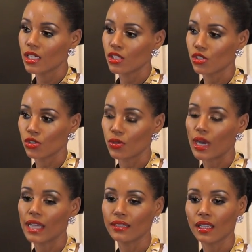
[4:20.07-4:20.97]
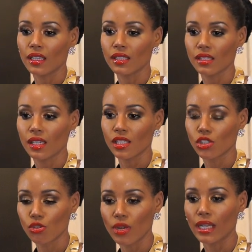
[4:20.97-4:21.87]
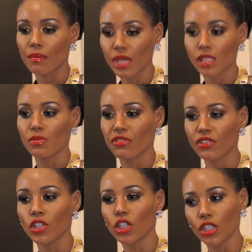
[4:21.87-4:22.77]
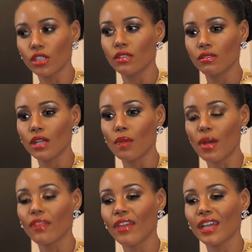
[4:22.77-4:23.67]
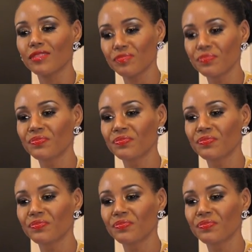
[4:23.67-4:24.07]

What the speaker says: So I think it's great. It makes me feel good about that.